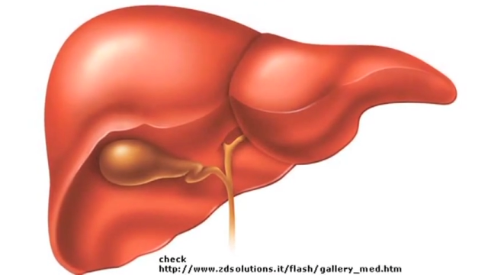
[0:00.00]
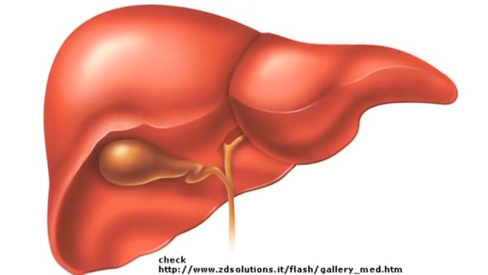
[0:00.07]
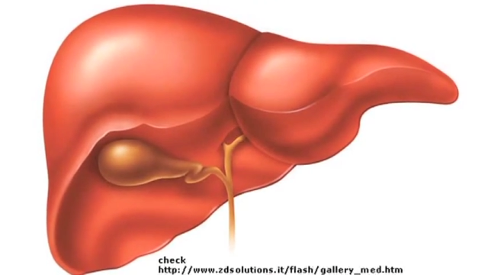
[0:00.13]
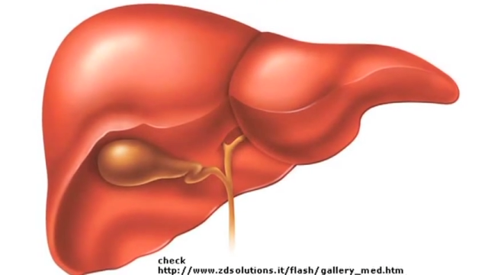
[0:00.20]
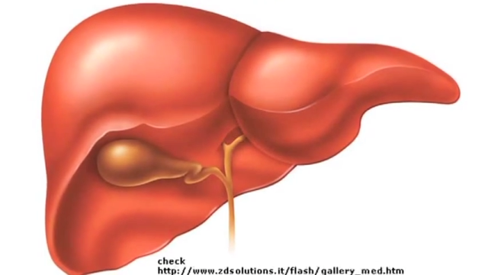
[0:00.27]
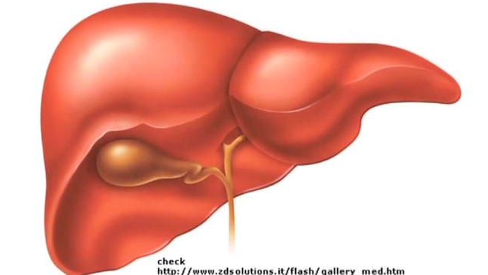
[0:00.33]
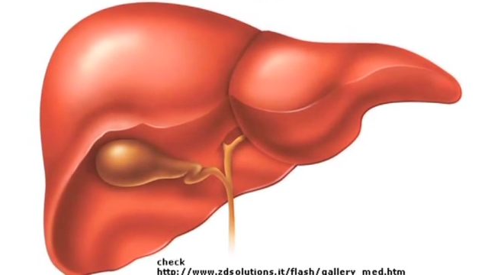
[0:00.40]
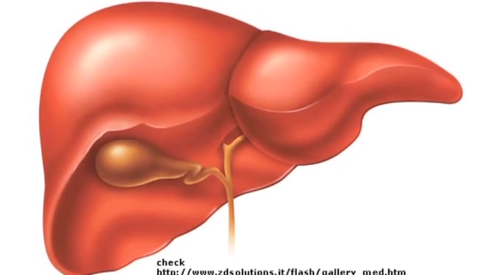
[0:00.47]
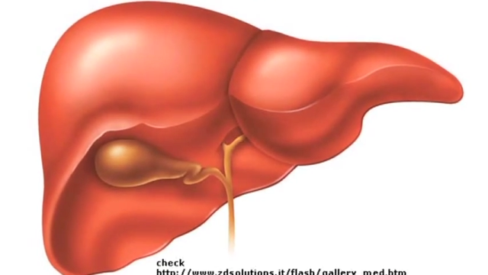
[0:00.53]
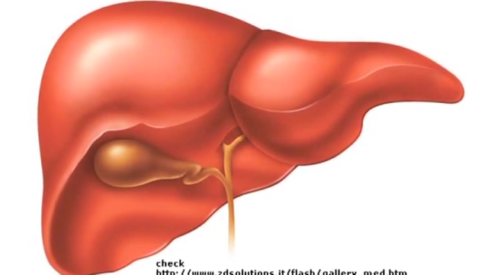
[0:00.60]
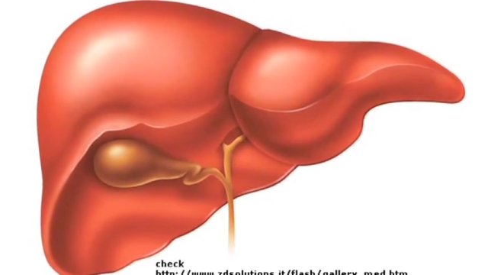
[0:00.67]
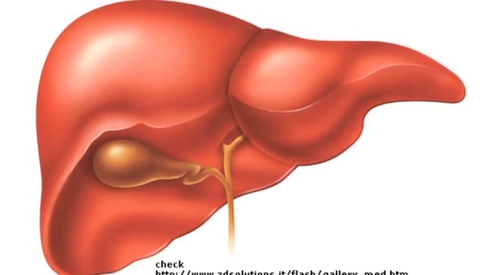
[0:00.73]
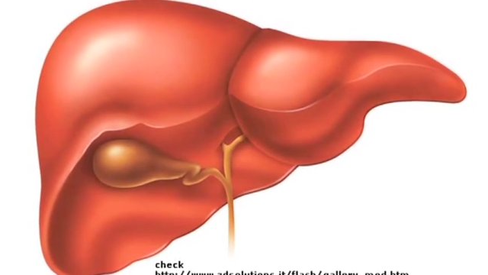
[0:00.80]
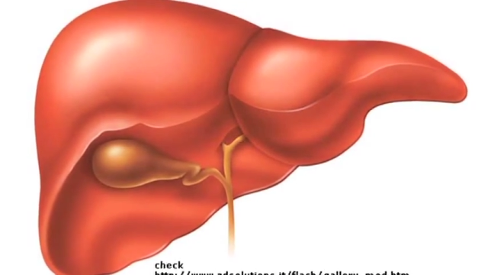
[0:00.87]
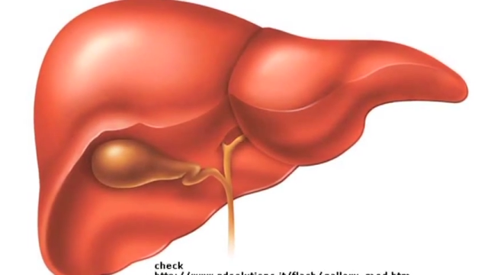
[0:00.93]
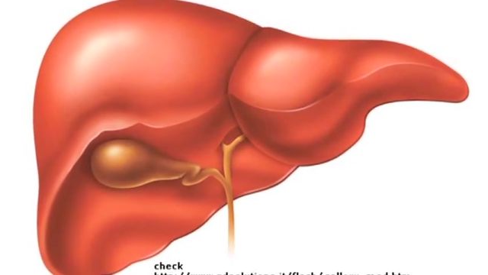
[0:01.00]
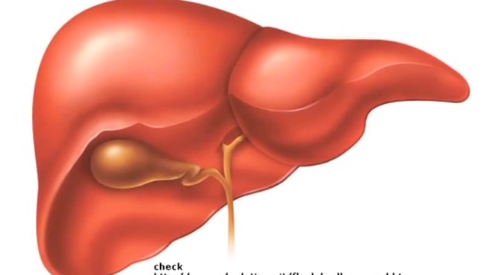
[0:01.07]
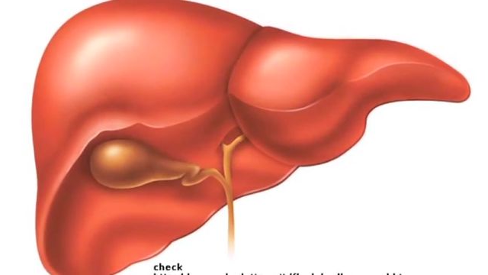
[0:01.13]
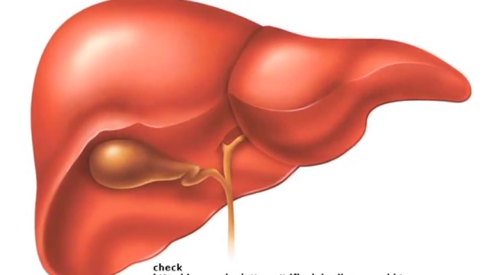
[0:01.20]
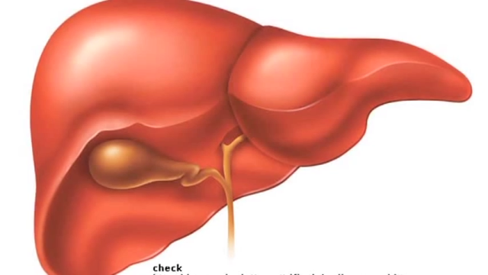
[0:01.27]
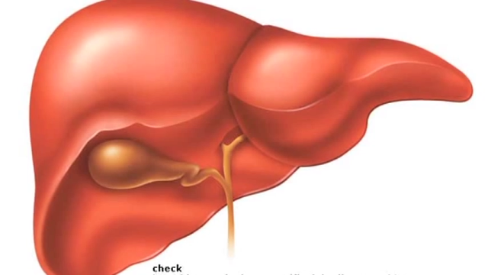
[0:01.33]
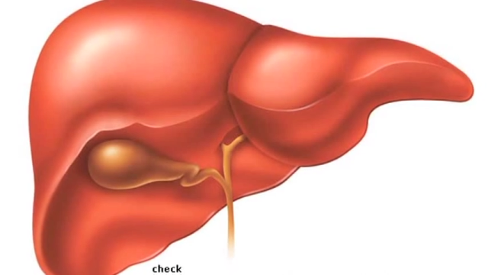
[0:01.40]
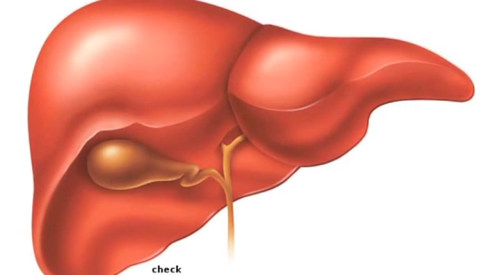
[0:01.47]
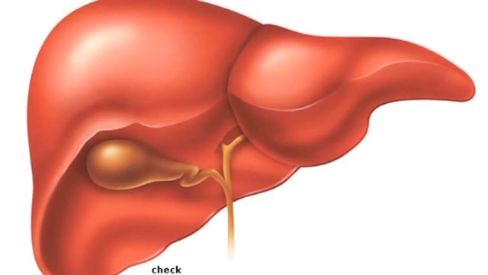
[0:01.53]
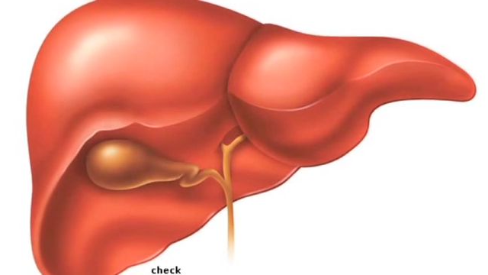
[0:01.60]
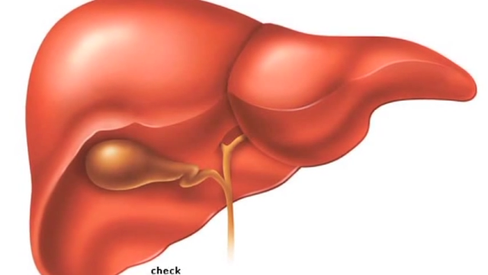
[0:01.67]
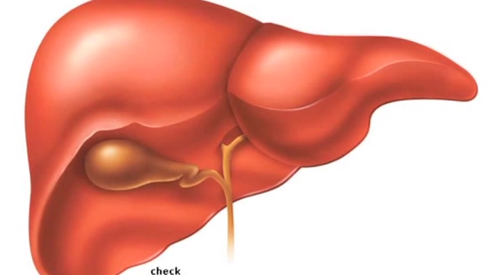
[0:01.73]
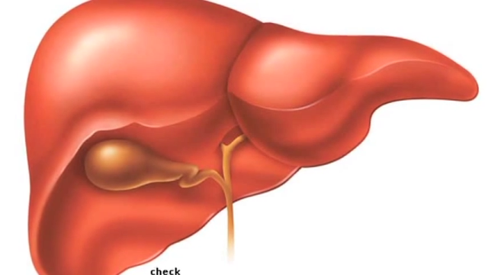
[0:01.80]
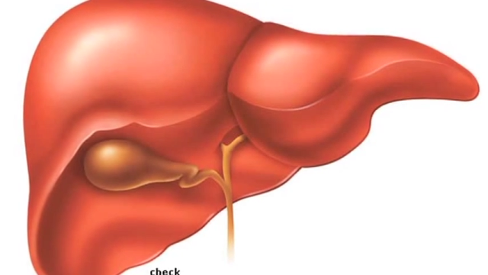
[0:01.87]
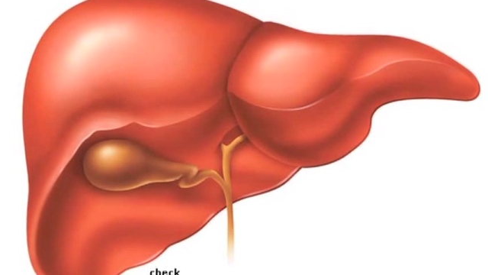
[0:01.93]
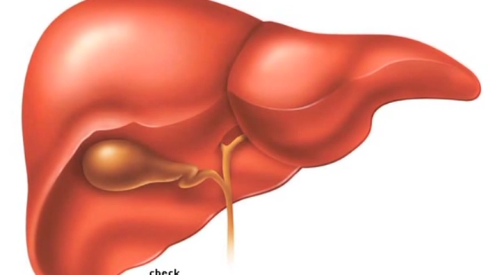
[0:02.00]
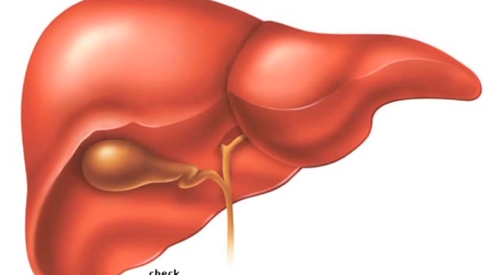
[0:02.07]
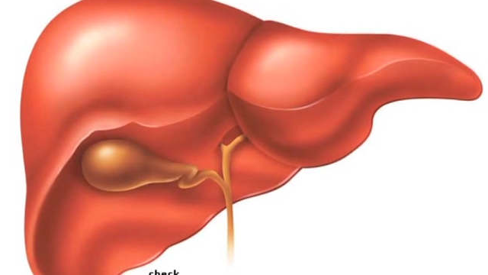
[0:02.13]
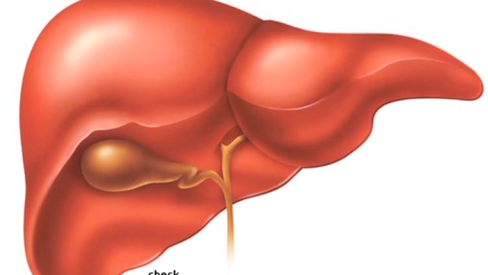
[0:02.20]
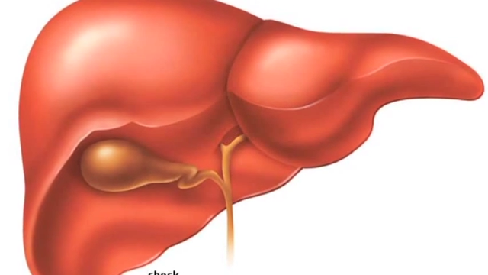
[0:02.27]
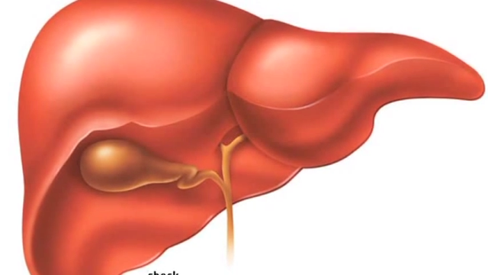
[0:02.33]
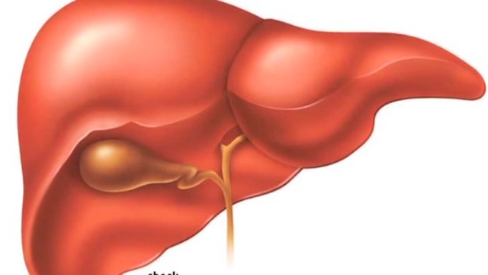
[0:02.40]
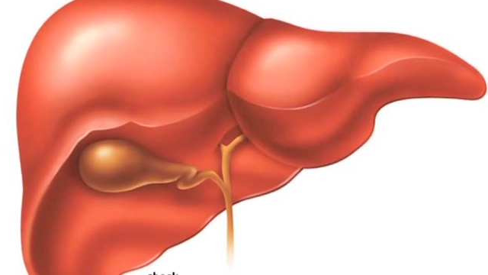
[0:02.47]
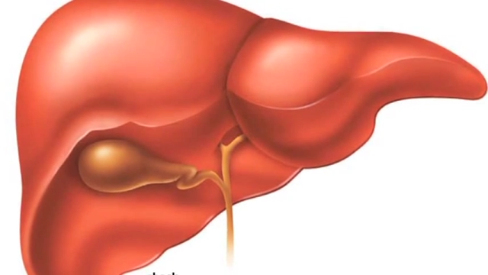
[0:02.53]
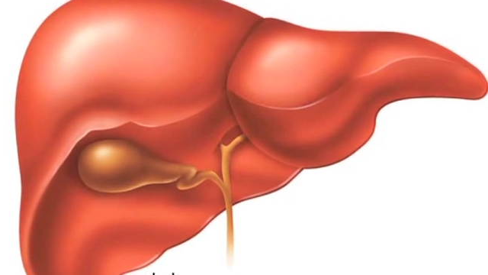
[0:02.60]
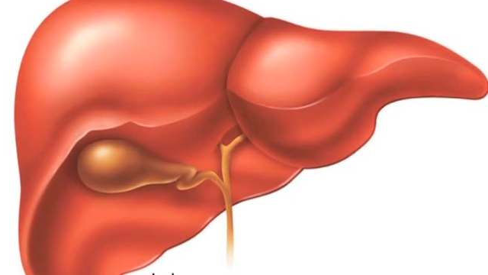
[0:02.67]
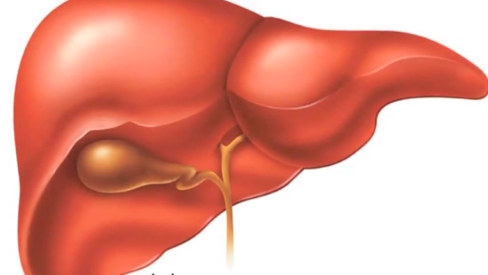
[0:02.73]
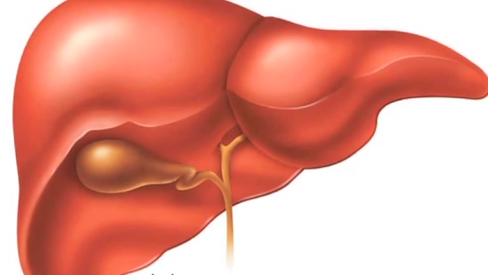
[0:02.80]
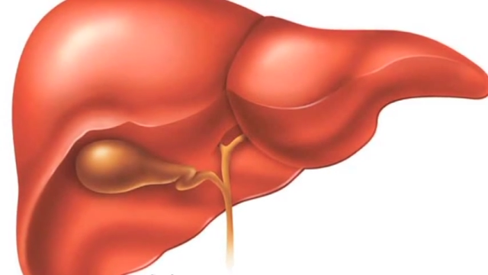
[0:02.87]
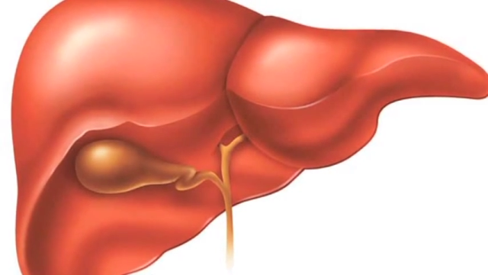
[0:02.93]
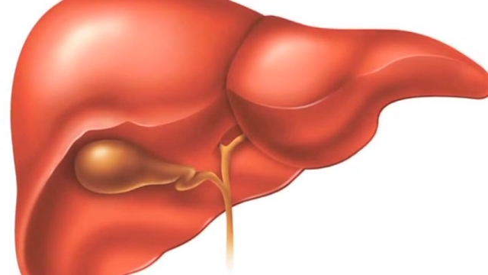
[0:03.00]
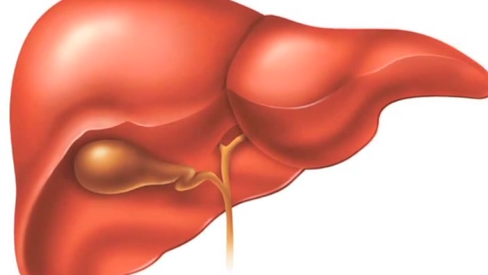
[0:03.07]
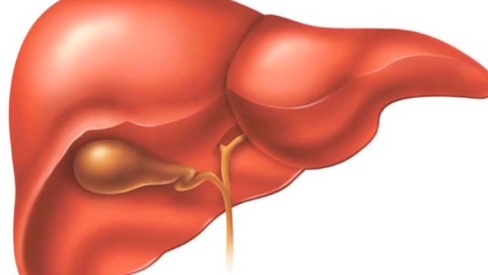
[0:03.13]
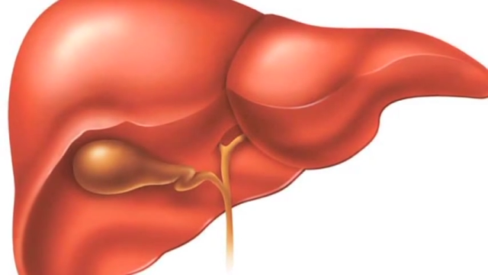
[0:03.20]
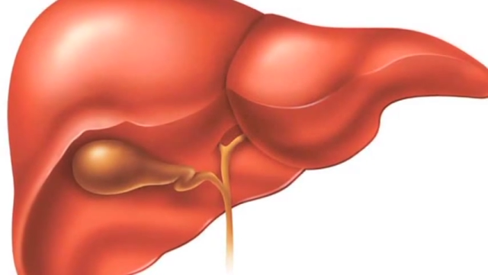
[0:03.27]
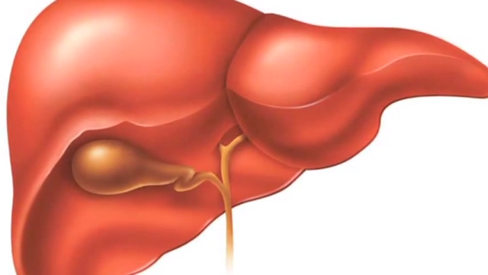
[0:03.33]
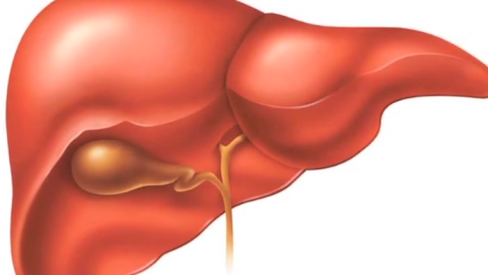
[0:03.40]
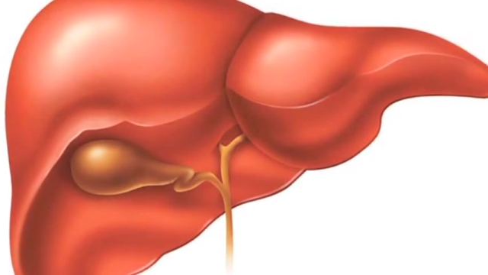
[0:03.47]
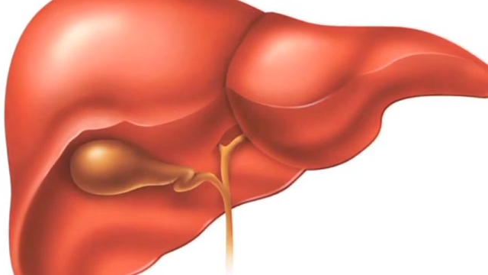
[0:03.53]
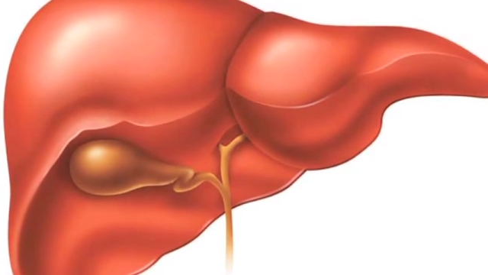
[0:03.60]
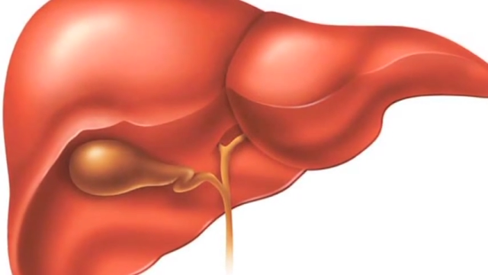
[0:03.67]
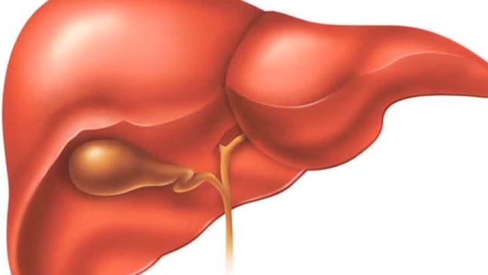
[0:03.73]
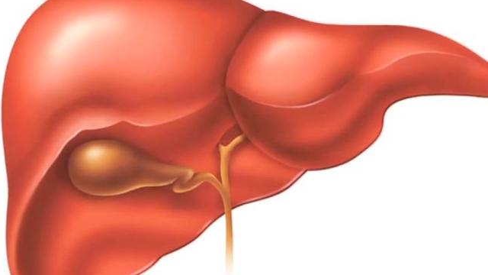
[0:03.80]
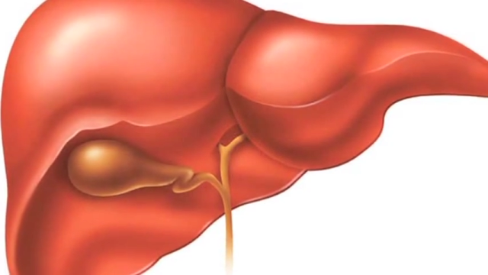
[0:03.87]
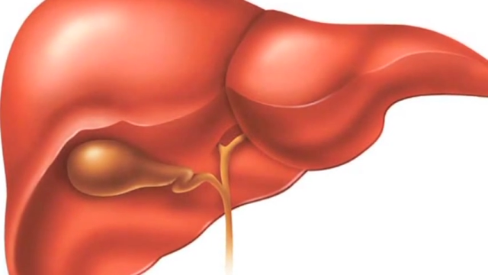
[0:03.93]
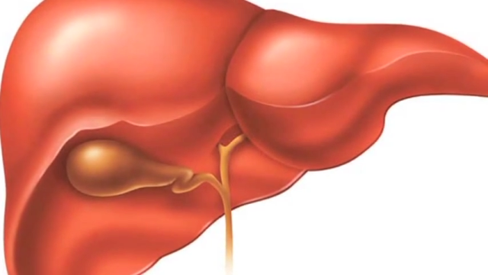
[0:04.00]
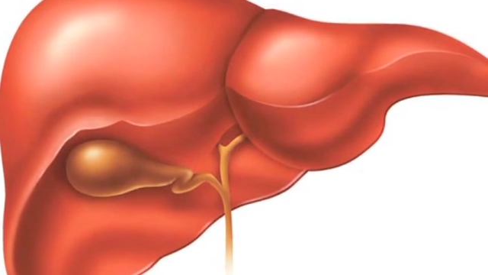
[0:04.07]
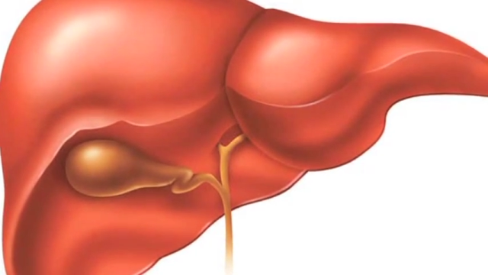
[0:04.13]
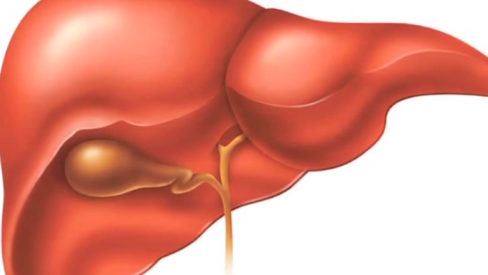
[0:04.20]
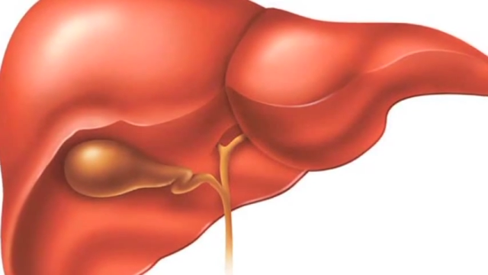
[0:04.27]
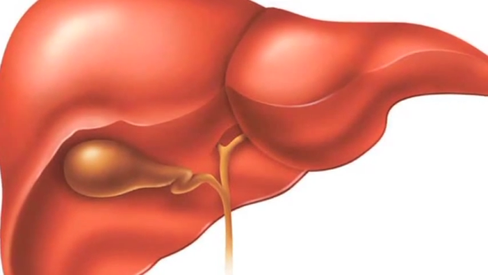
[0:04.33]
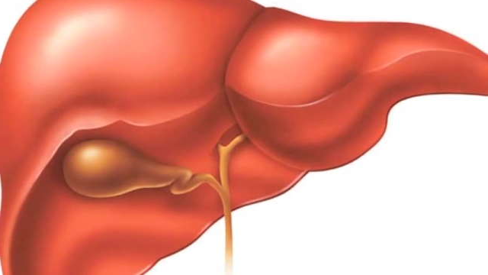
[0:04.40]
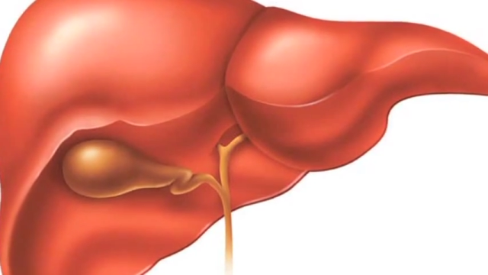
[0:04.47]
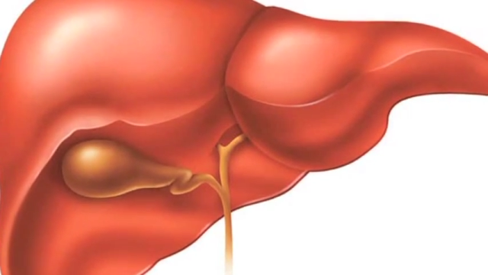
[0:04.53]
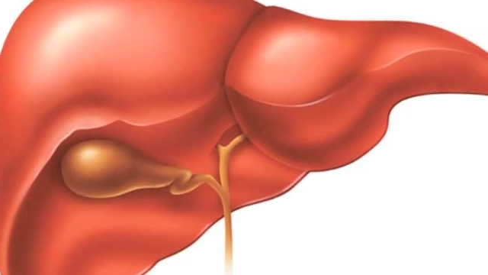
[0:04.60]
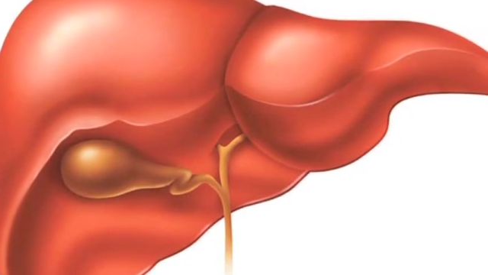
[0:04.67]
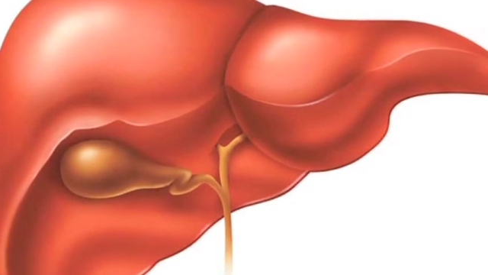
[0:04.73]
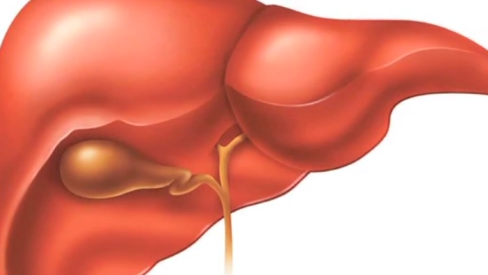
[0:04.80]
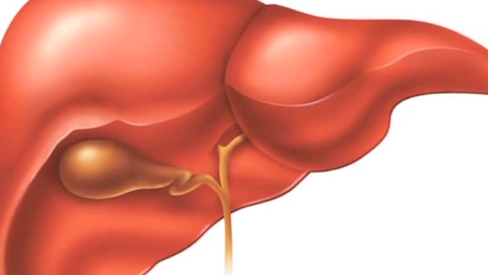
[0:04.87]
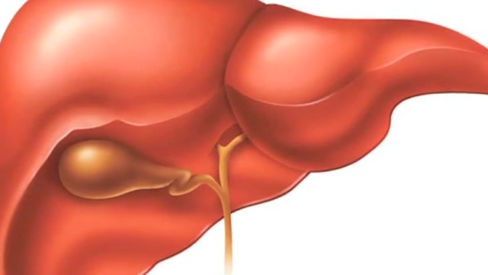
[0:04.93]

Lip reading: No face is visible, so there are no lips to read.